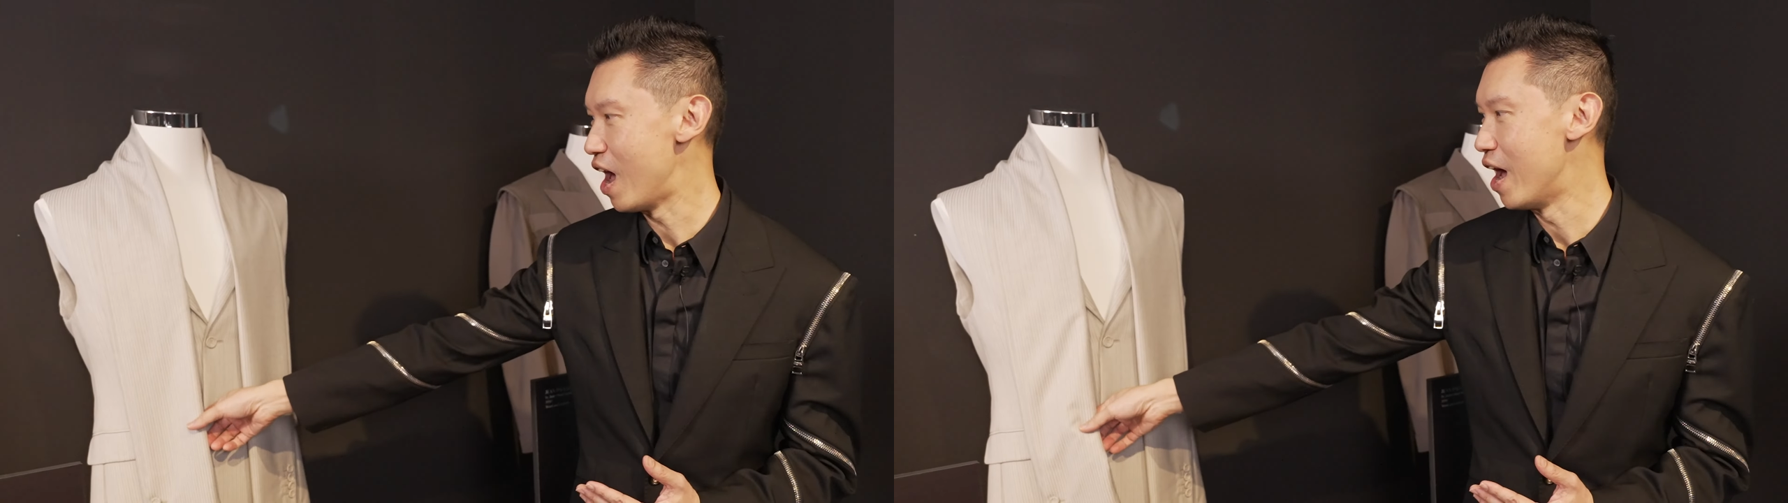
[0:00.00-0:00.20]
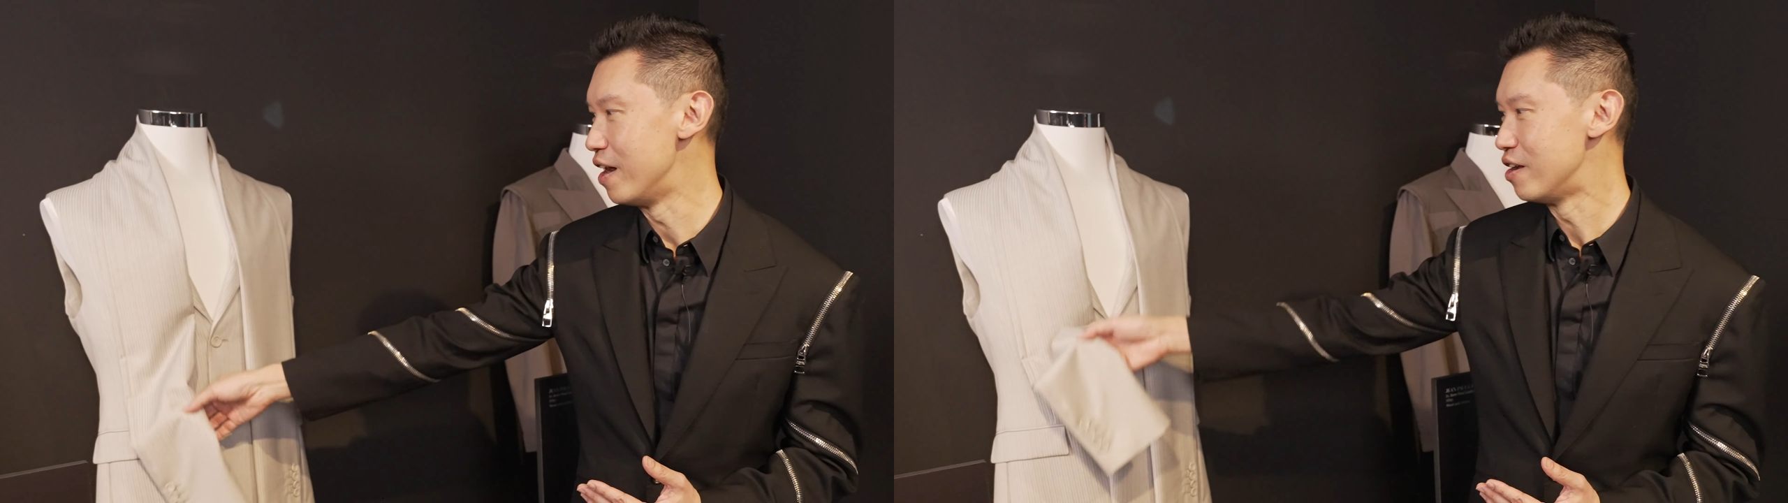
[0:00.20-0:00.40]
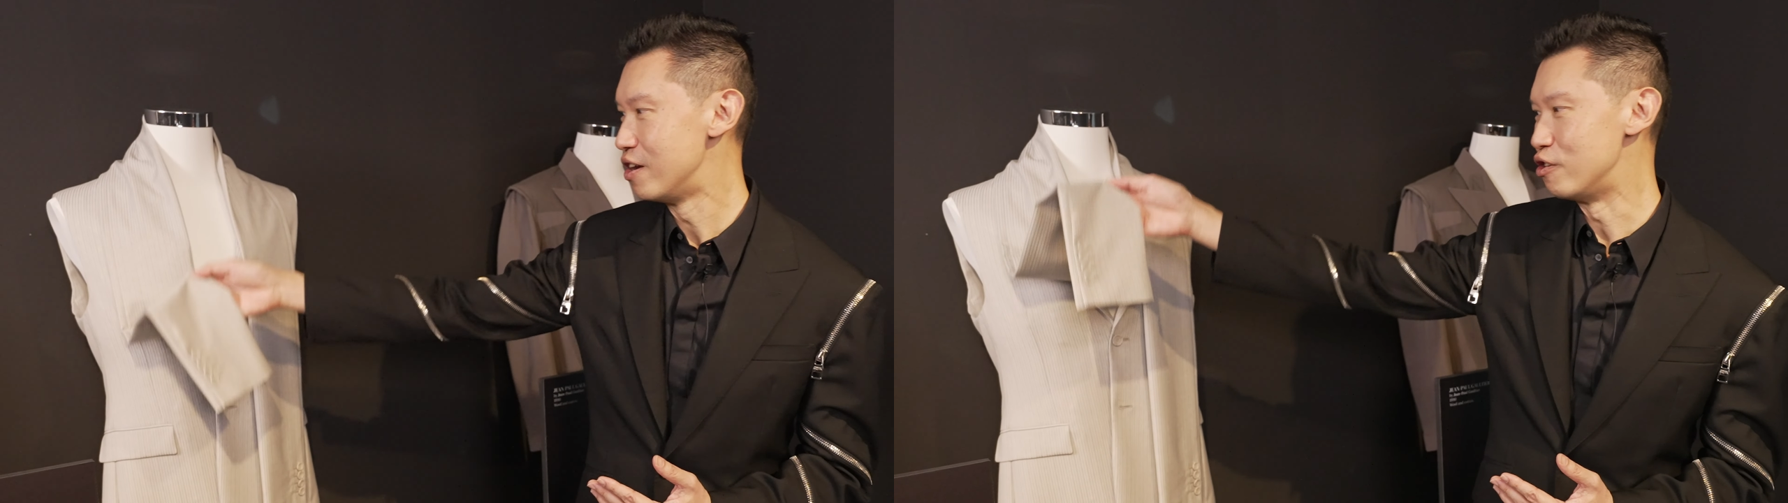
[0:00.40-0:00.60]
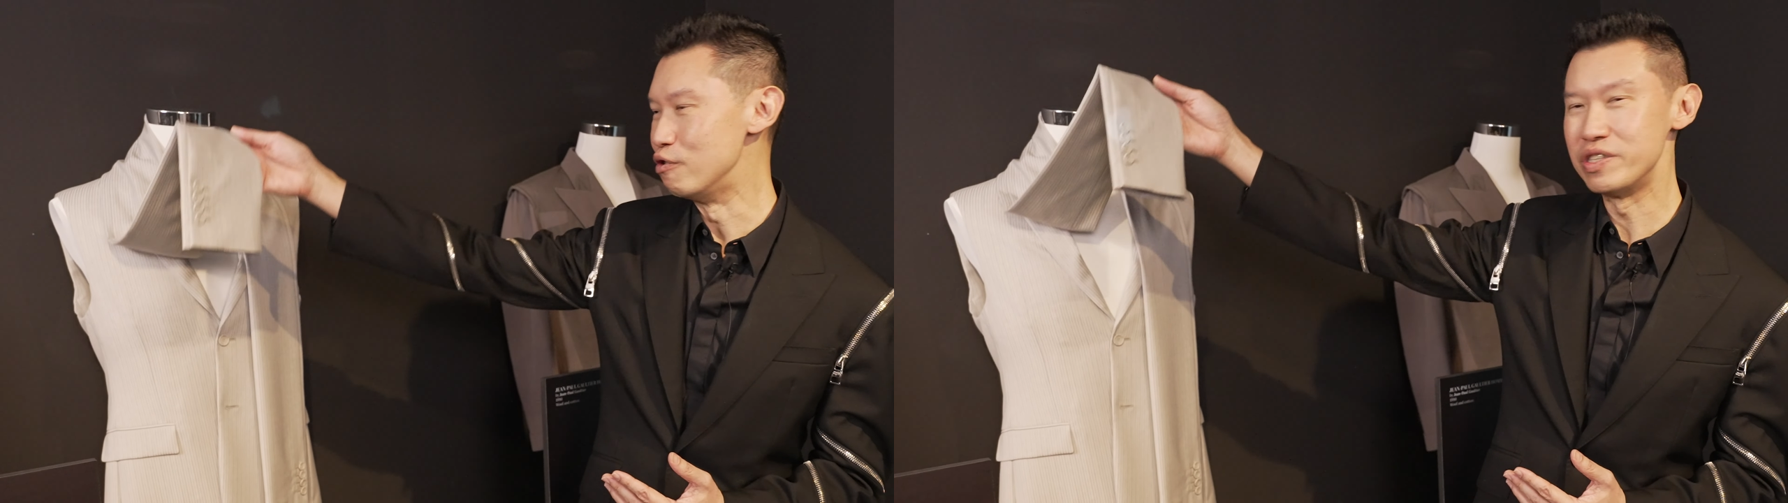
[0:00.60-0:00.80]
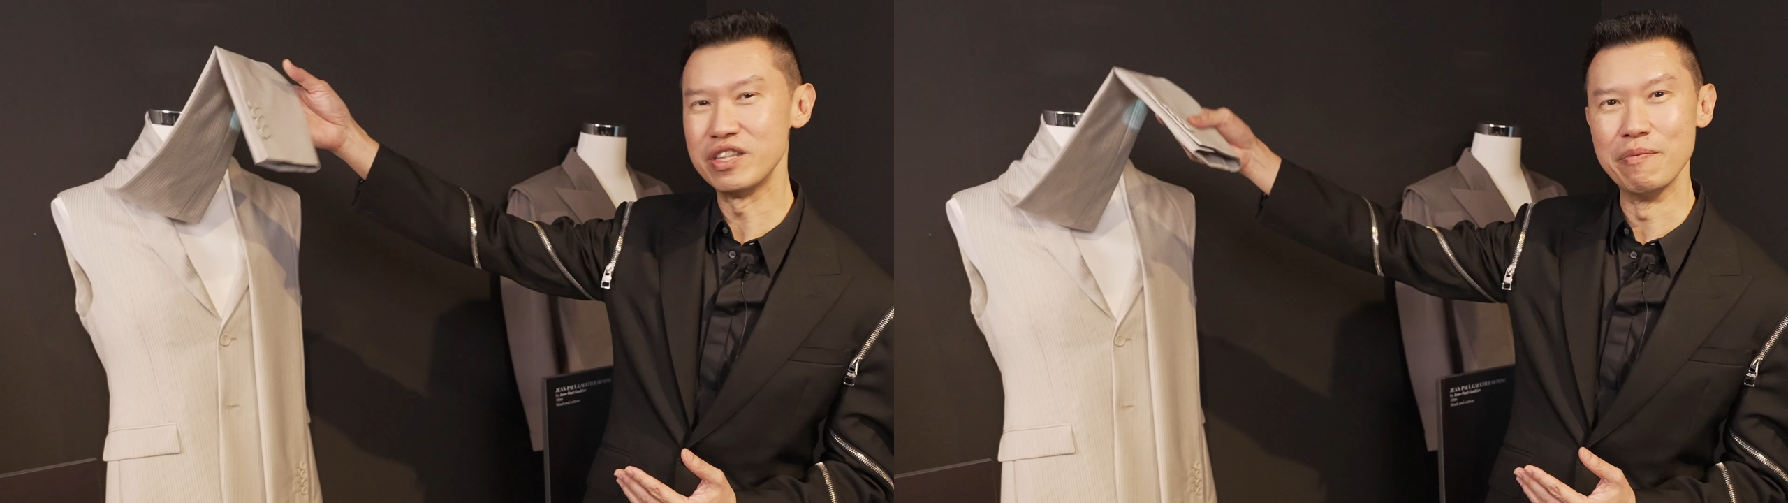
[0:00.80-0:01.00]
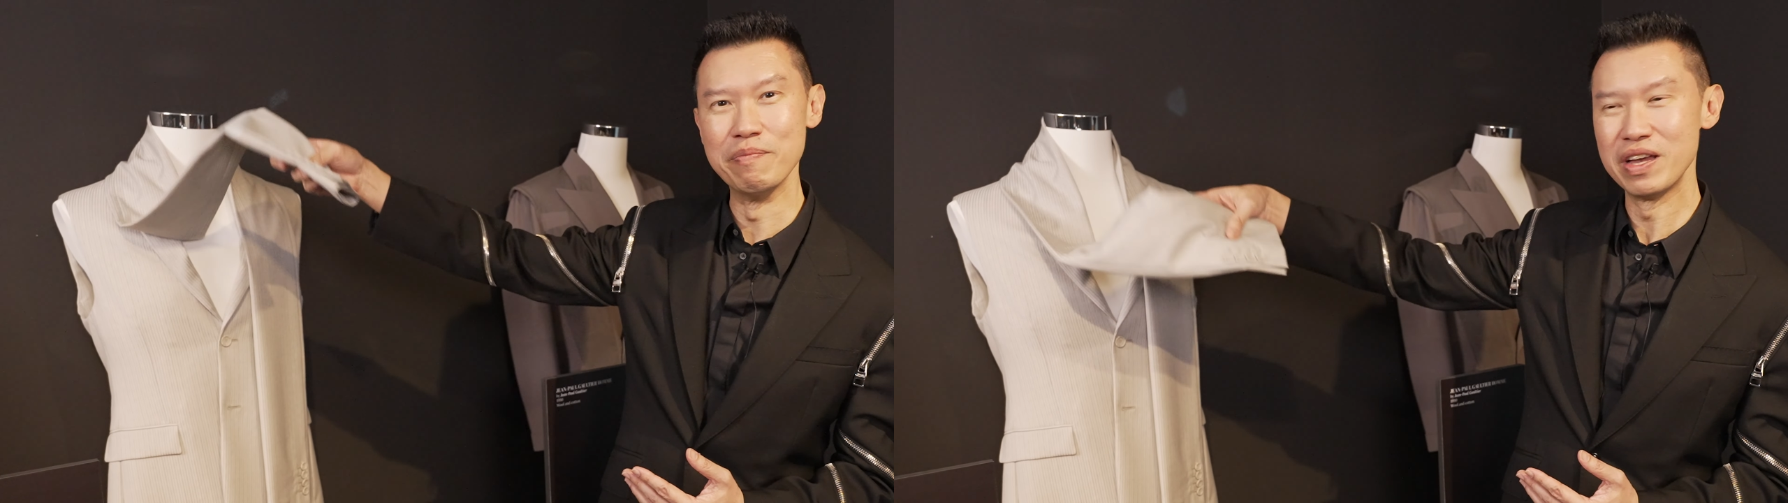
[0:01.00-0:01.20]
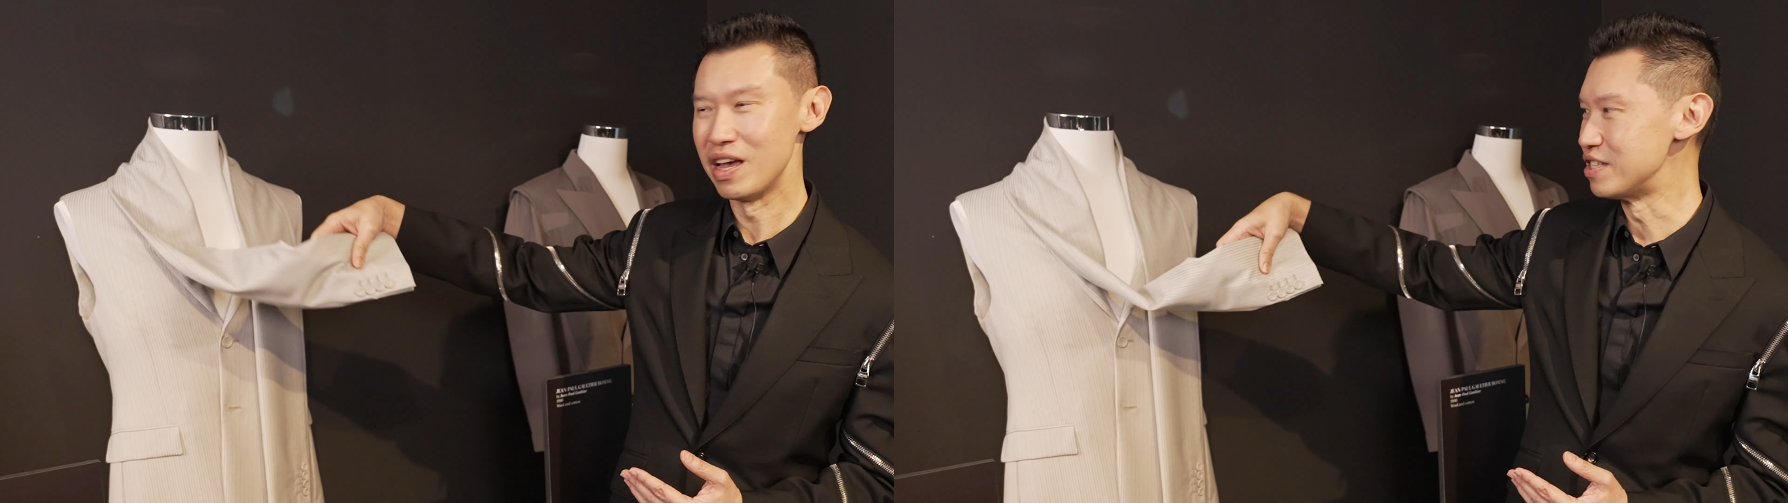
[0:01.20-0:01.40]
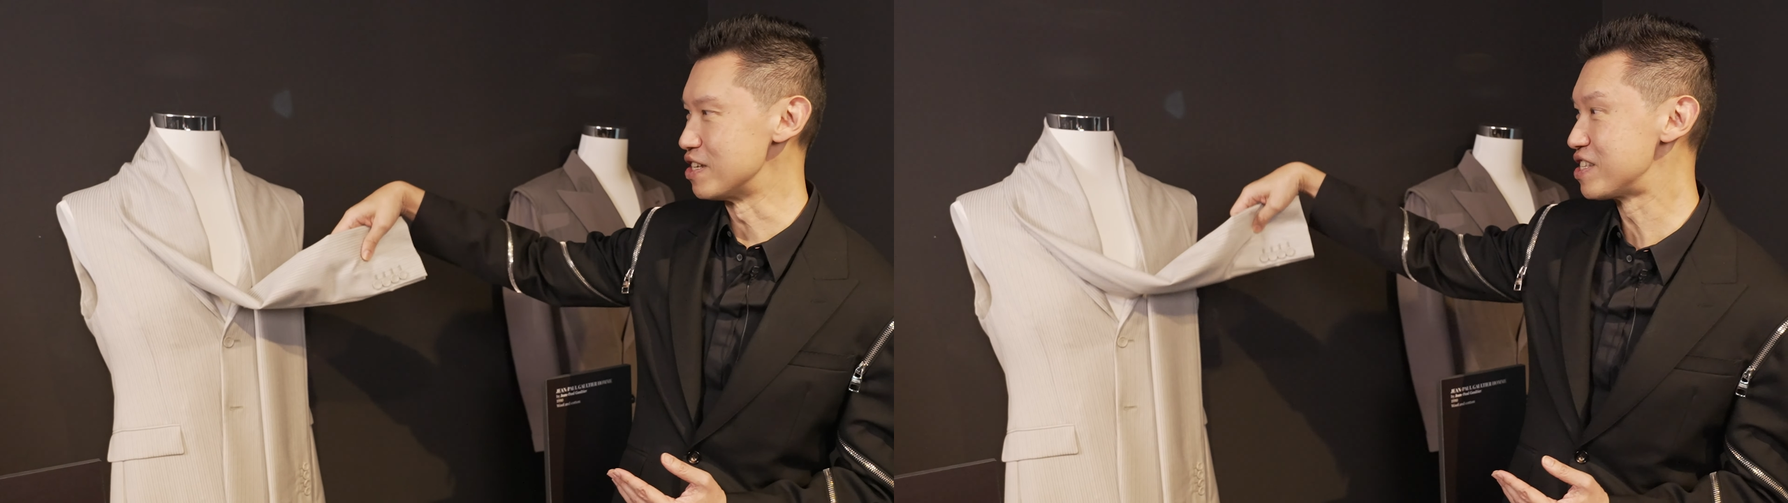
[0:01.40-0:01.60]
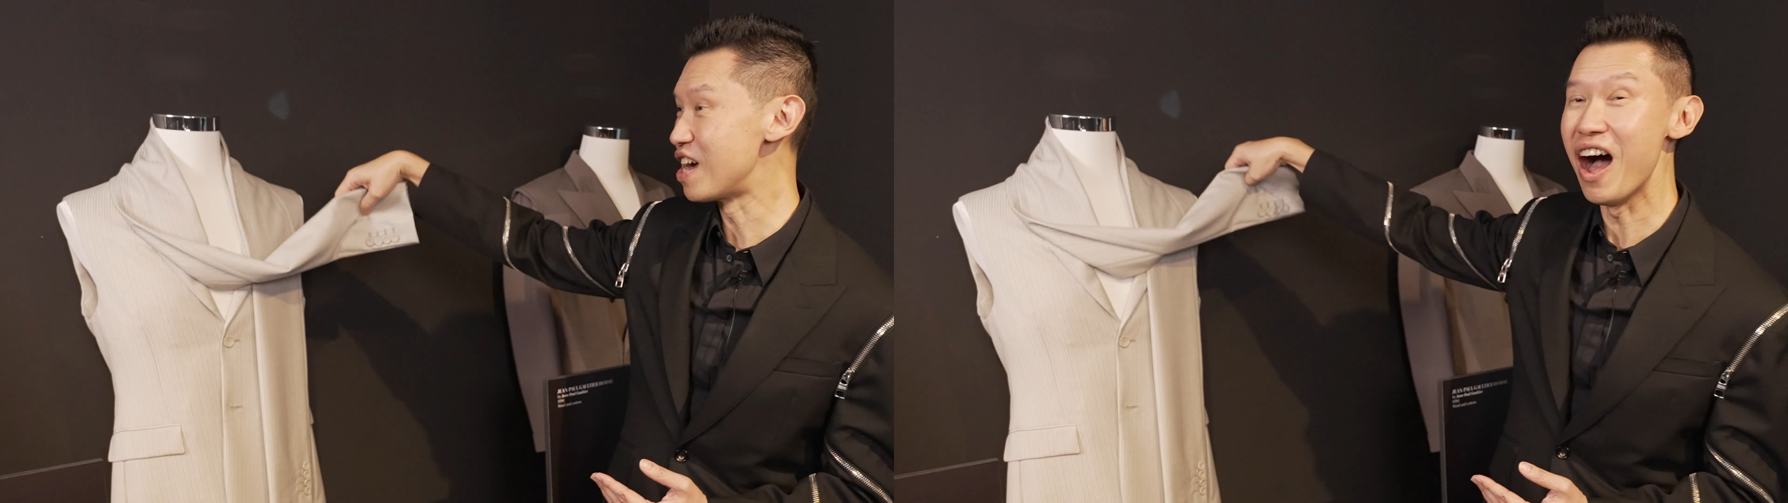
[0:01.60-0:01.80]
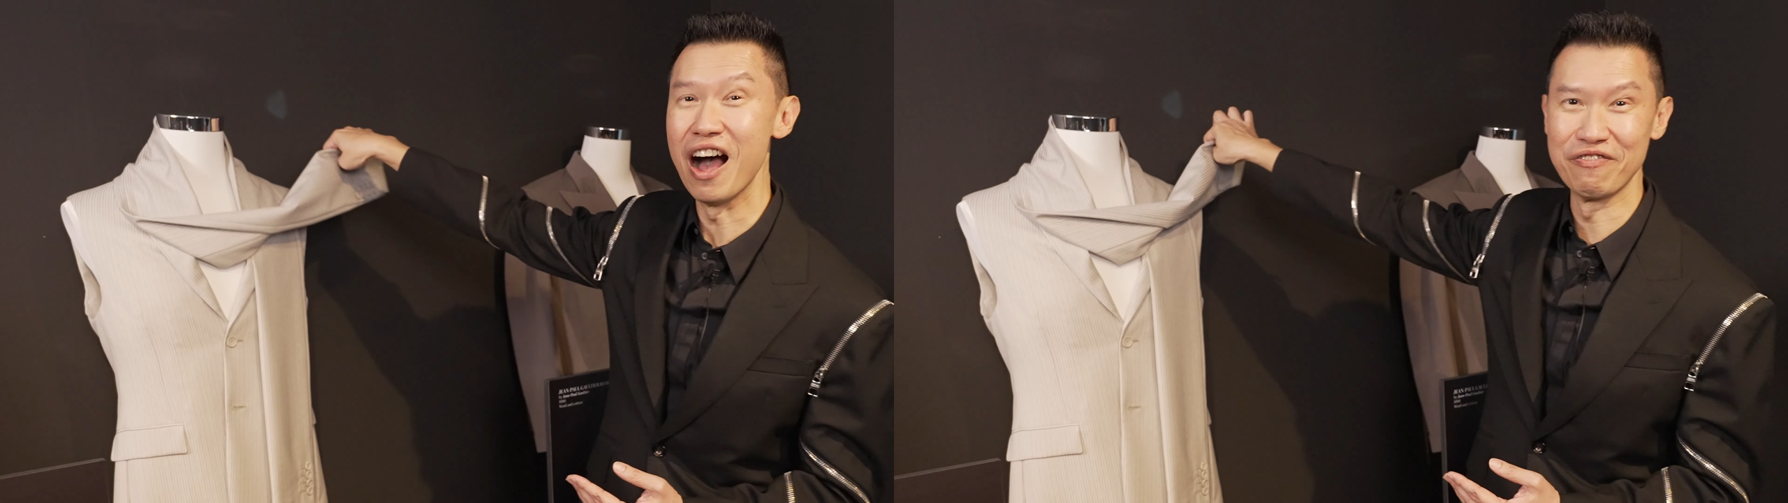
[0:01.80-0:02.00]
and use them as a
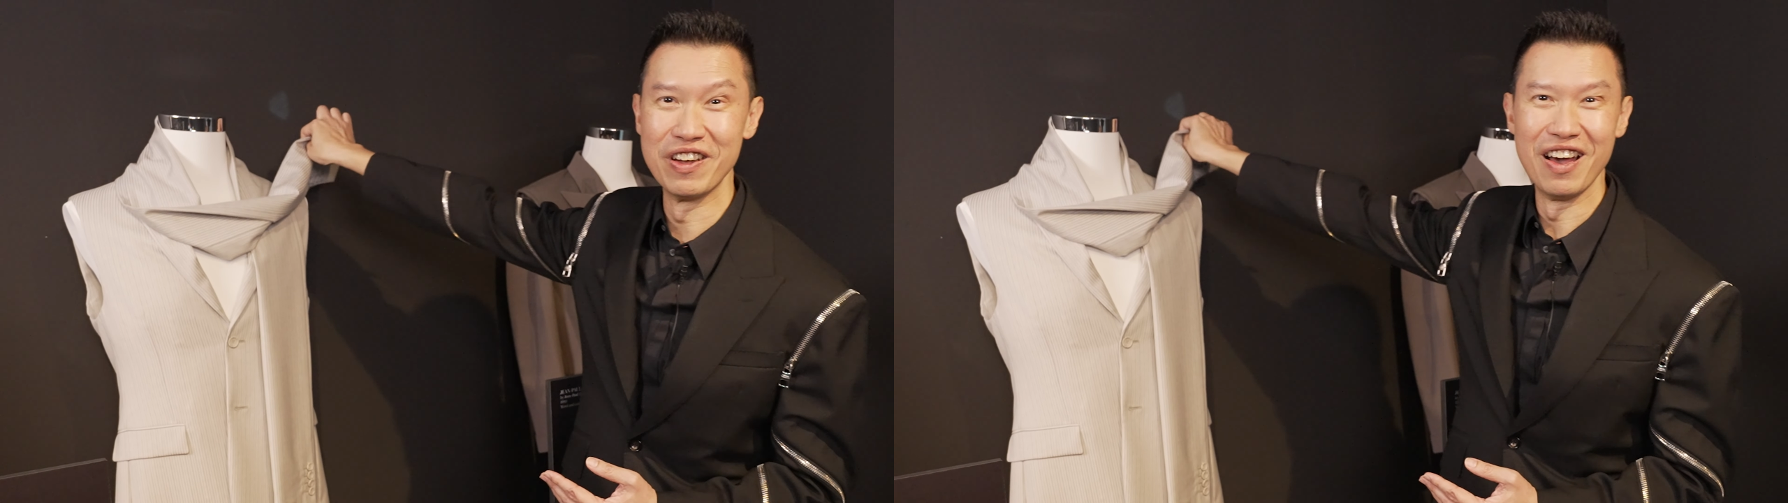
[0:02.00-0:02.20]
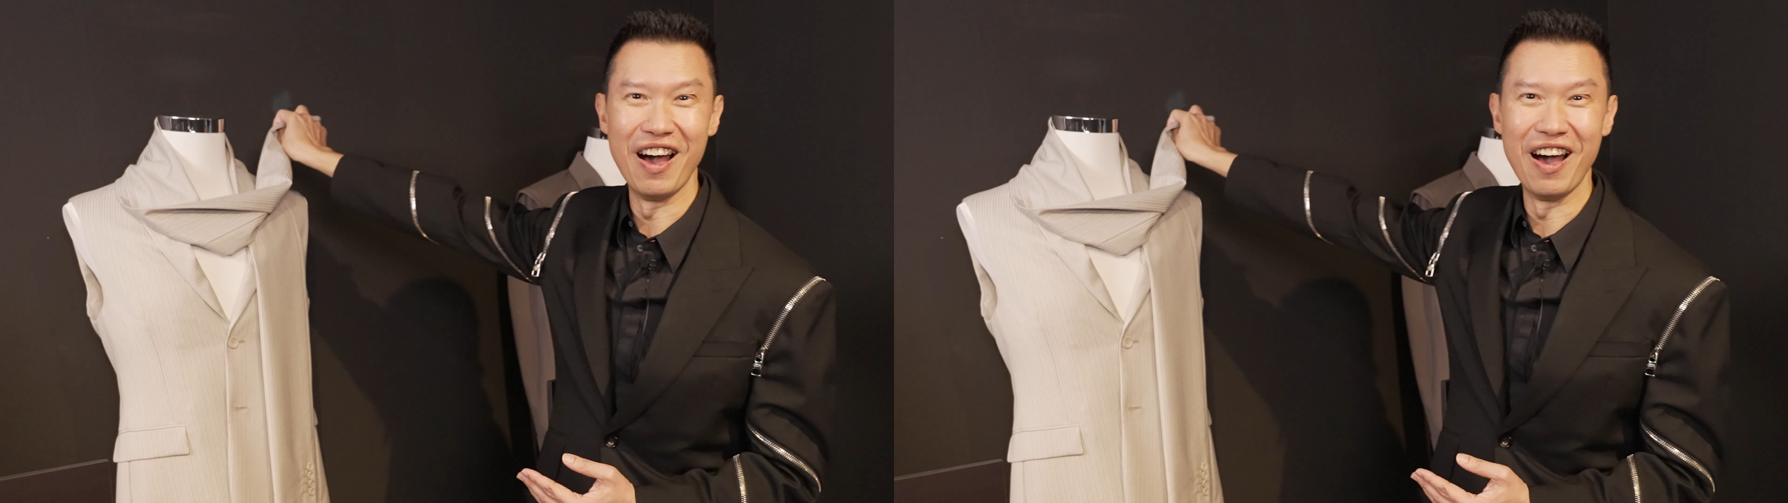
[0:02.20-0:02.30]
scarf